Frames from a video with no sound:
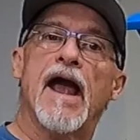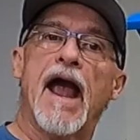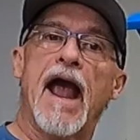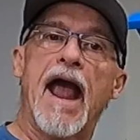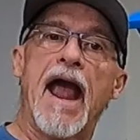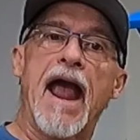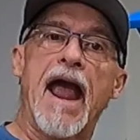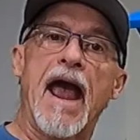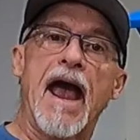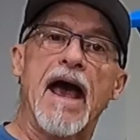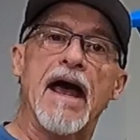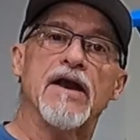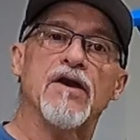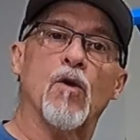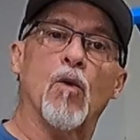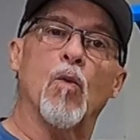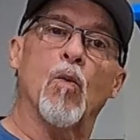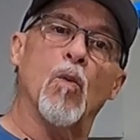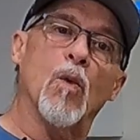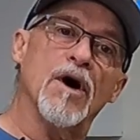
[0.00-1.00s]

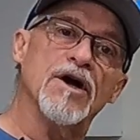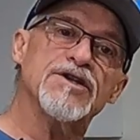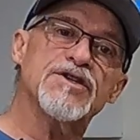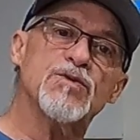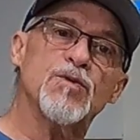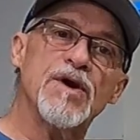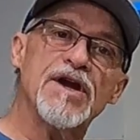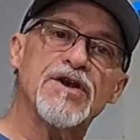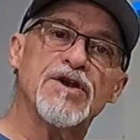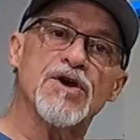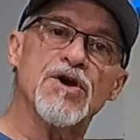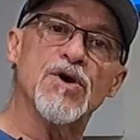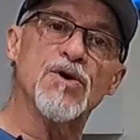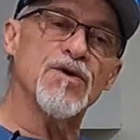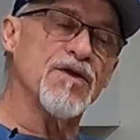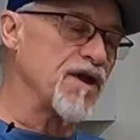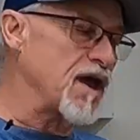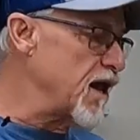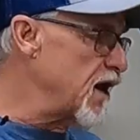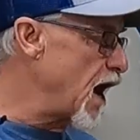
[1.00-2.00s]
And once we do,
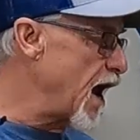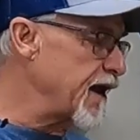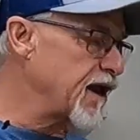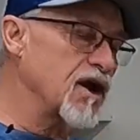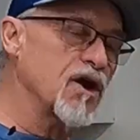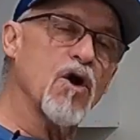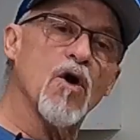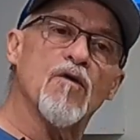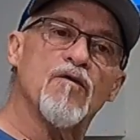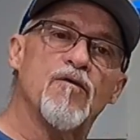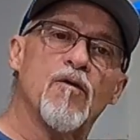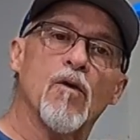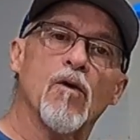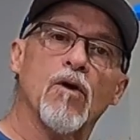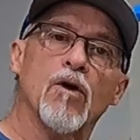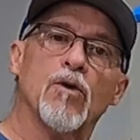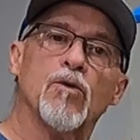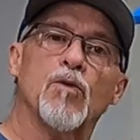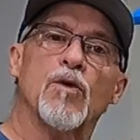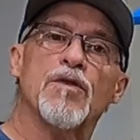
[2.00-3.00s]
then I can go
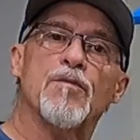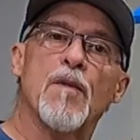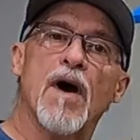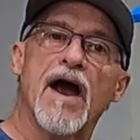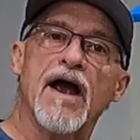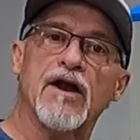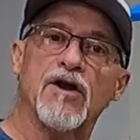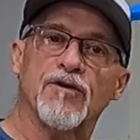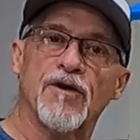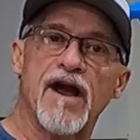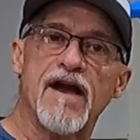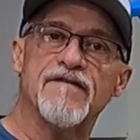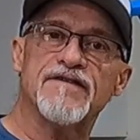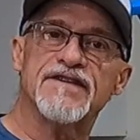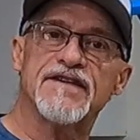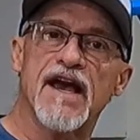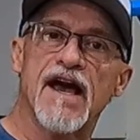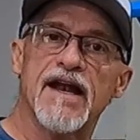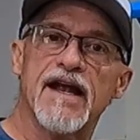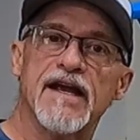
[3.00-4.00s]
forward with my engrave
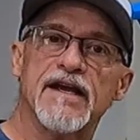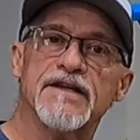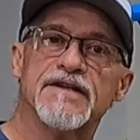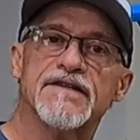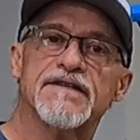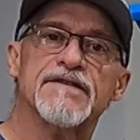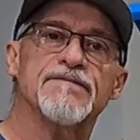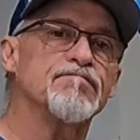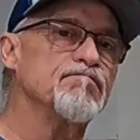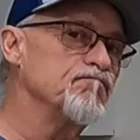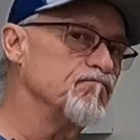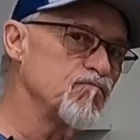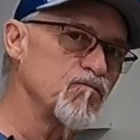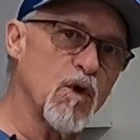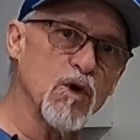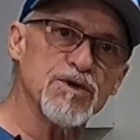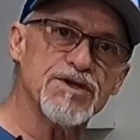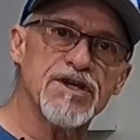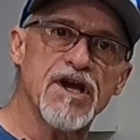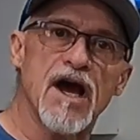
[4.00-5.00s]
settings,
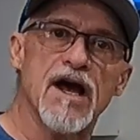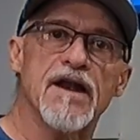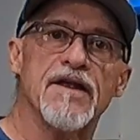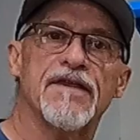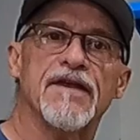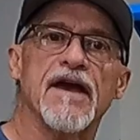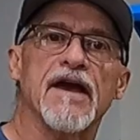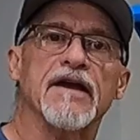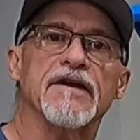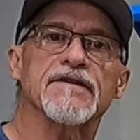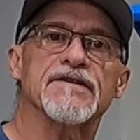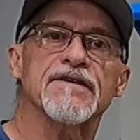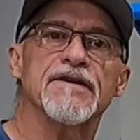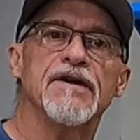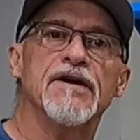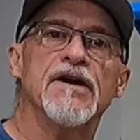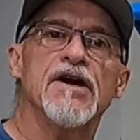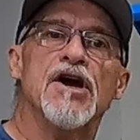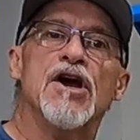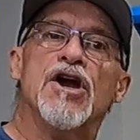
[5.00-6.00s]
those kind of things.
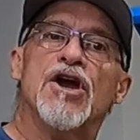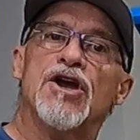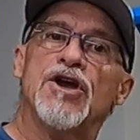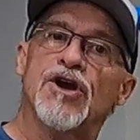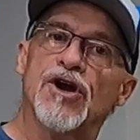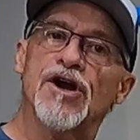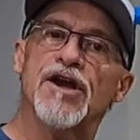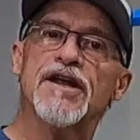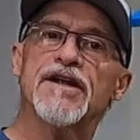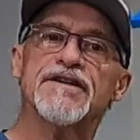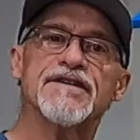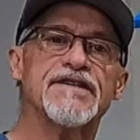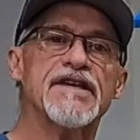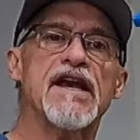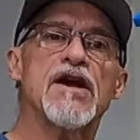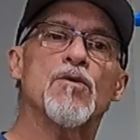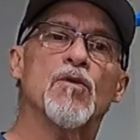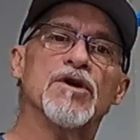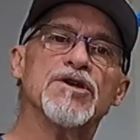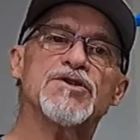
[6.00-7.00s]
You're gonna
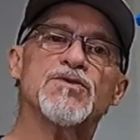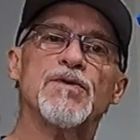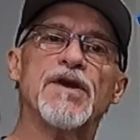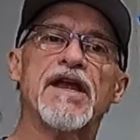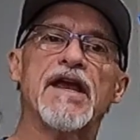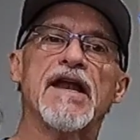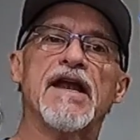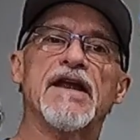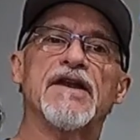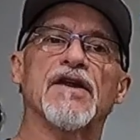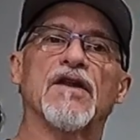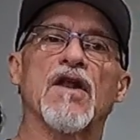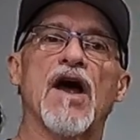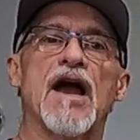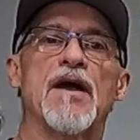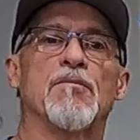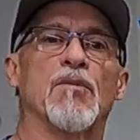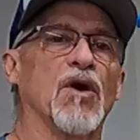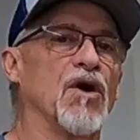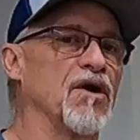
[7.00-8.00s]
see once we get into
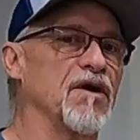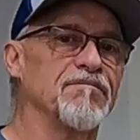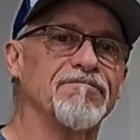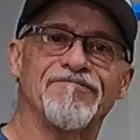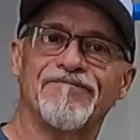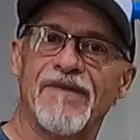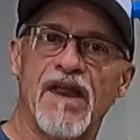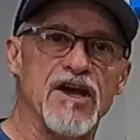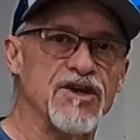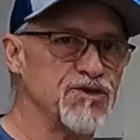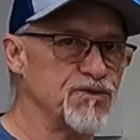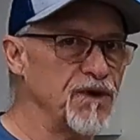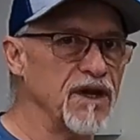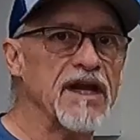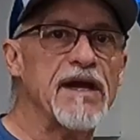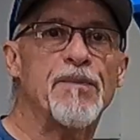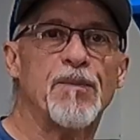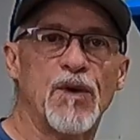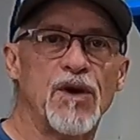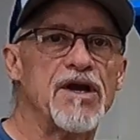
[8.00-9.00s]
Lightburn, it's
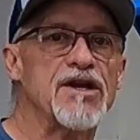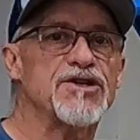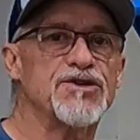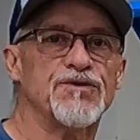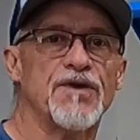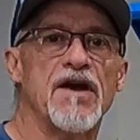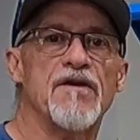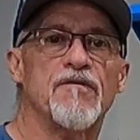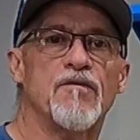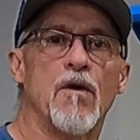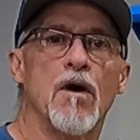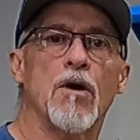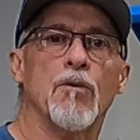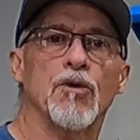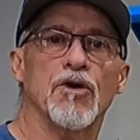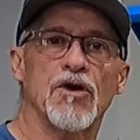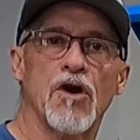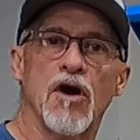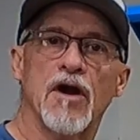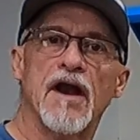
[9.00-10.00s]
really pretty
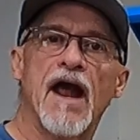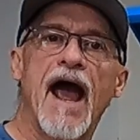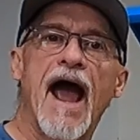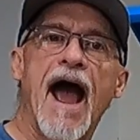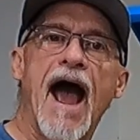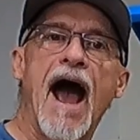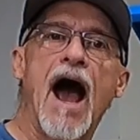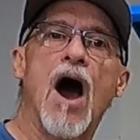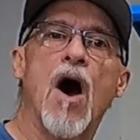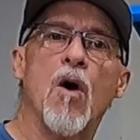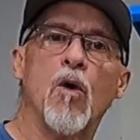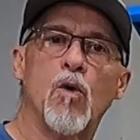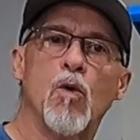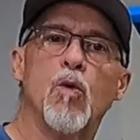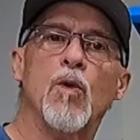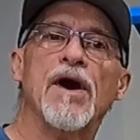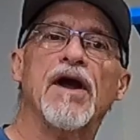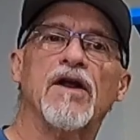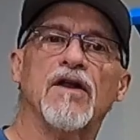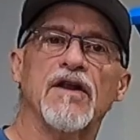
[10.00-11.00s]
straightforward on how
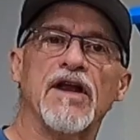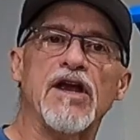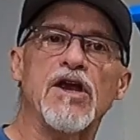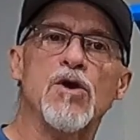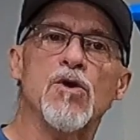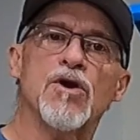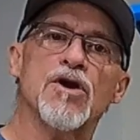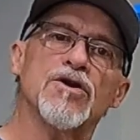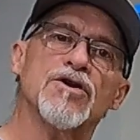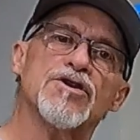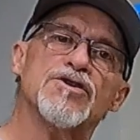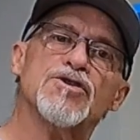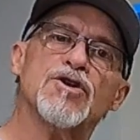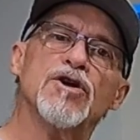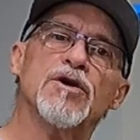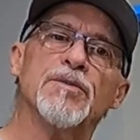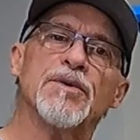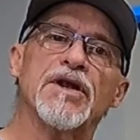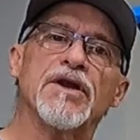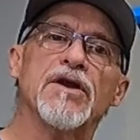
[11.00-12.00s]
quickly you can
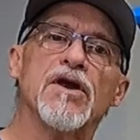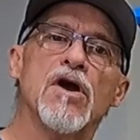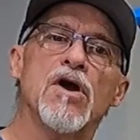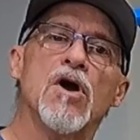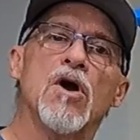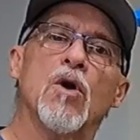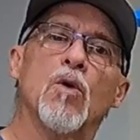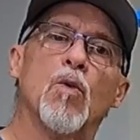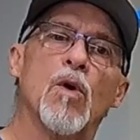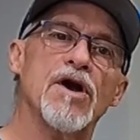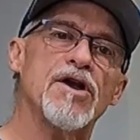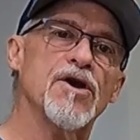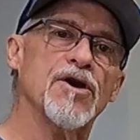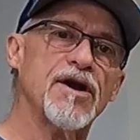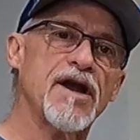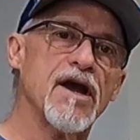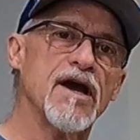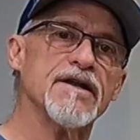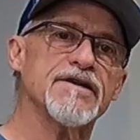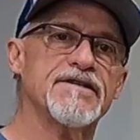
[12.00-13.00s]
determine what your
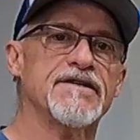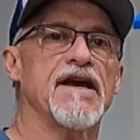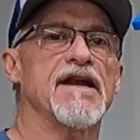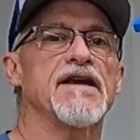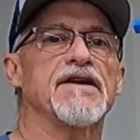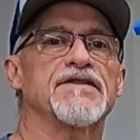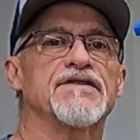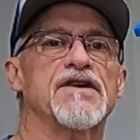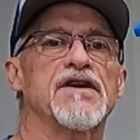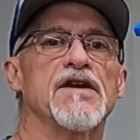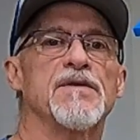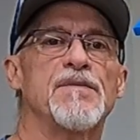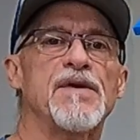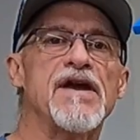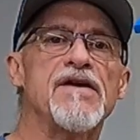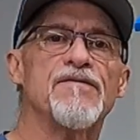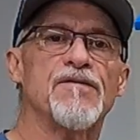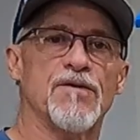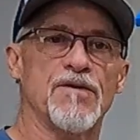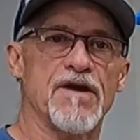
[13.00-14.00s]
cut setting is gonna
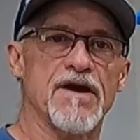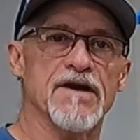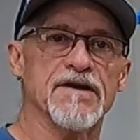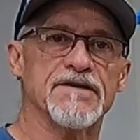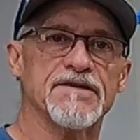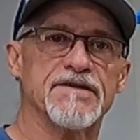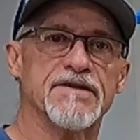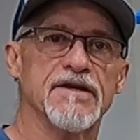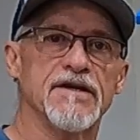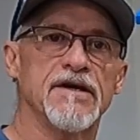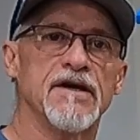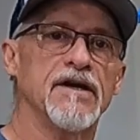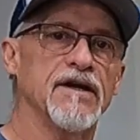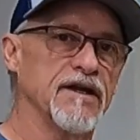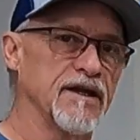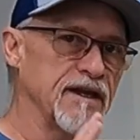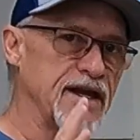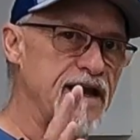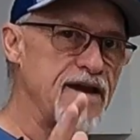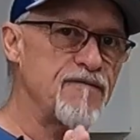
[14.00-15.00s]
be for this.
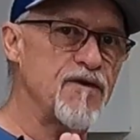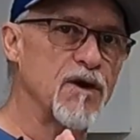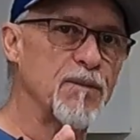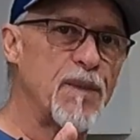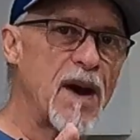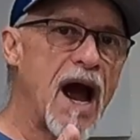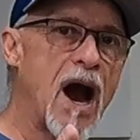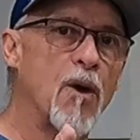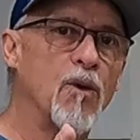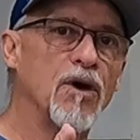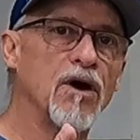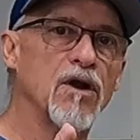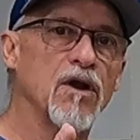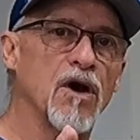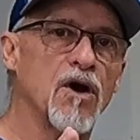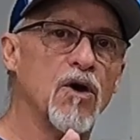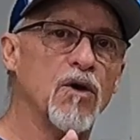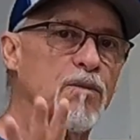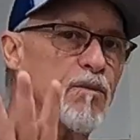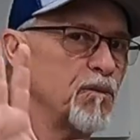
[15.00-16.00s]
Leave your power
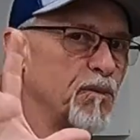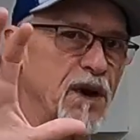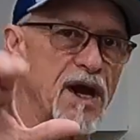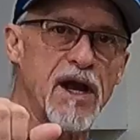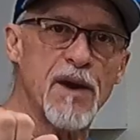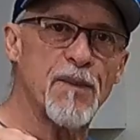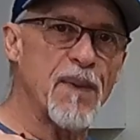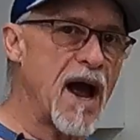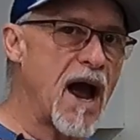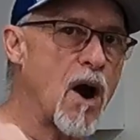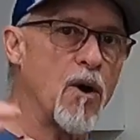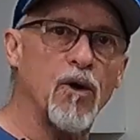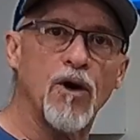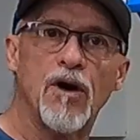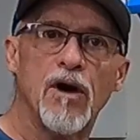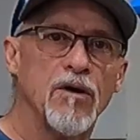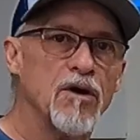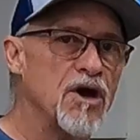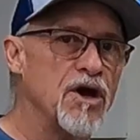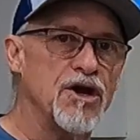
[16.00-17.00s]
alone, pick a power.
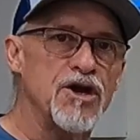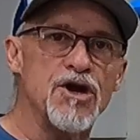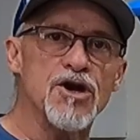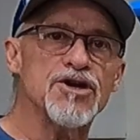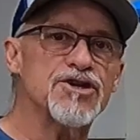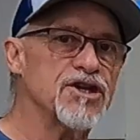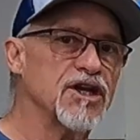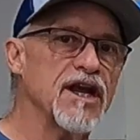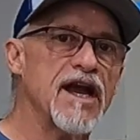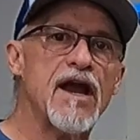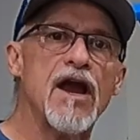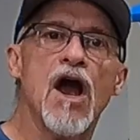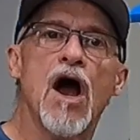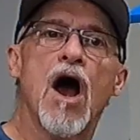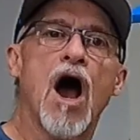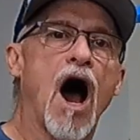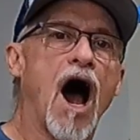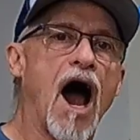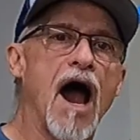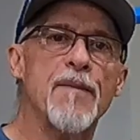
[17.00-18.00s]
Usually
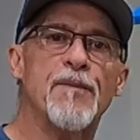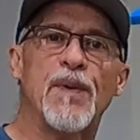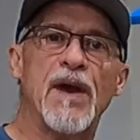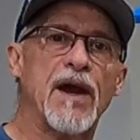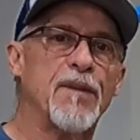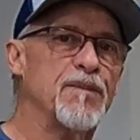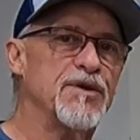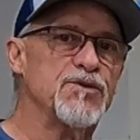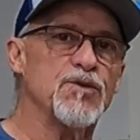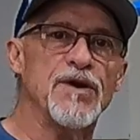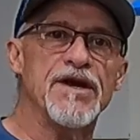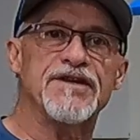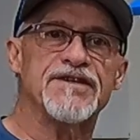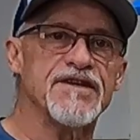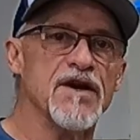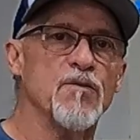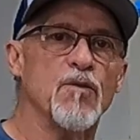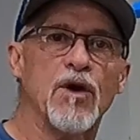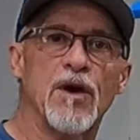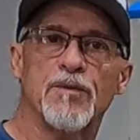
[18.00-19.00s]
I pick between
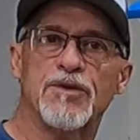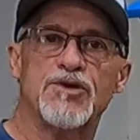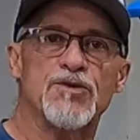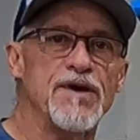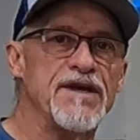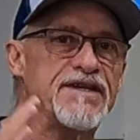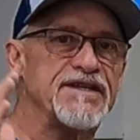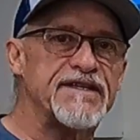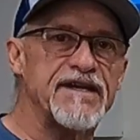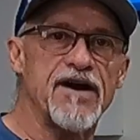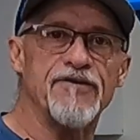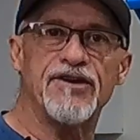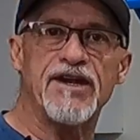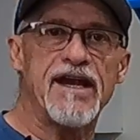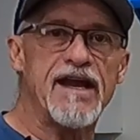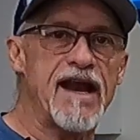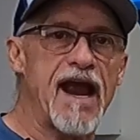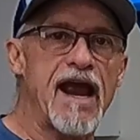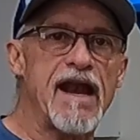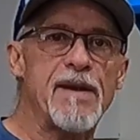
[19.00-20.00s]
somewhere between 70
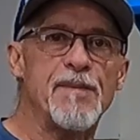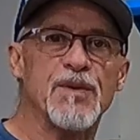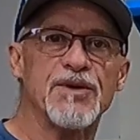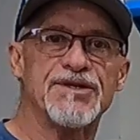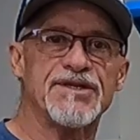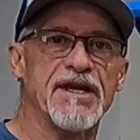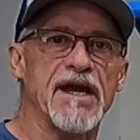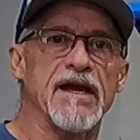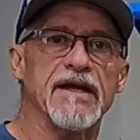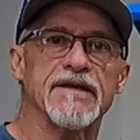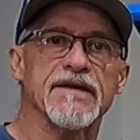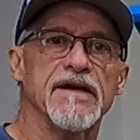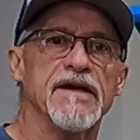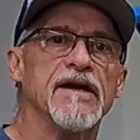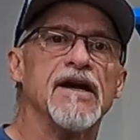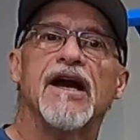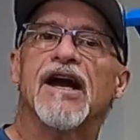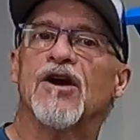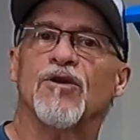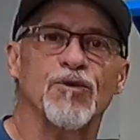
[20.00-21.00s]
and 80%.
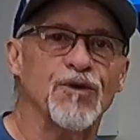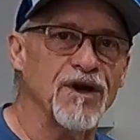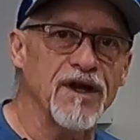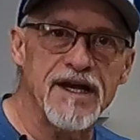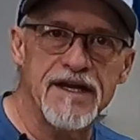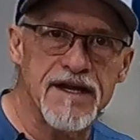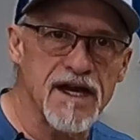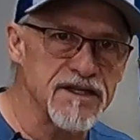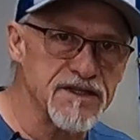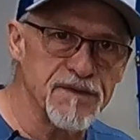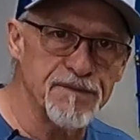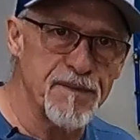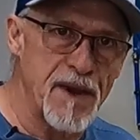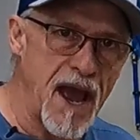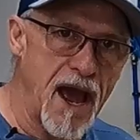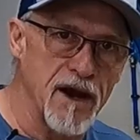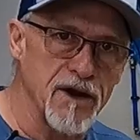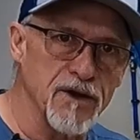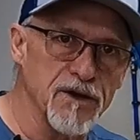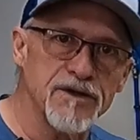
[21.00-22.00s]
It really doesn't
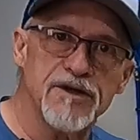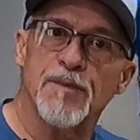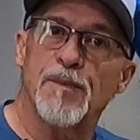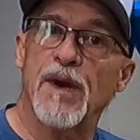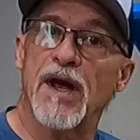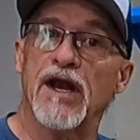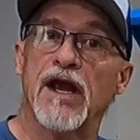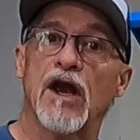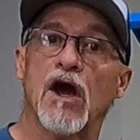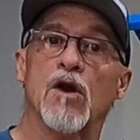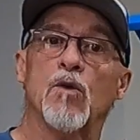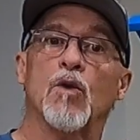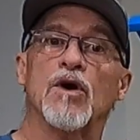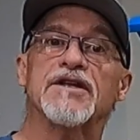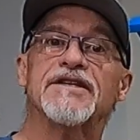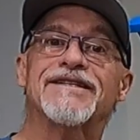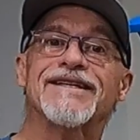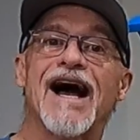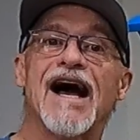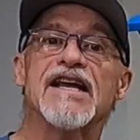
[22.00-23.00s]
matter depending on what
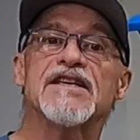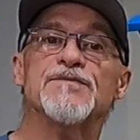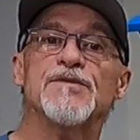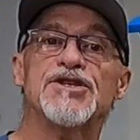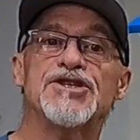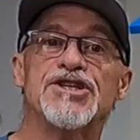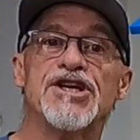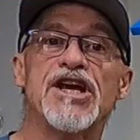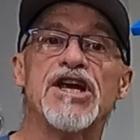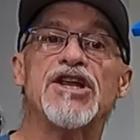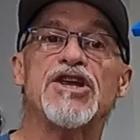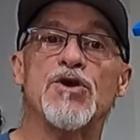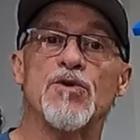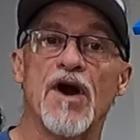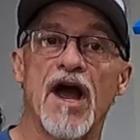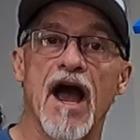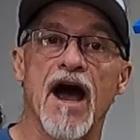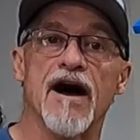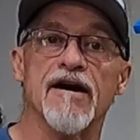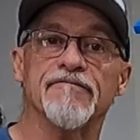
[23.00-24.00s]
size machine you
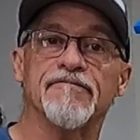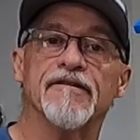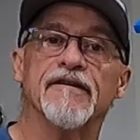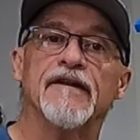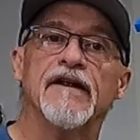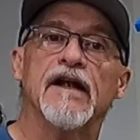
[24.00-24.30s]
have.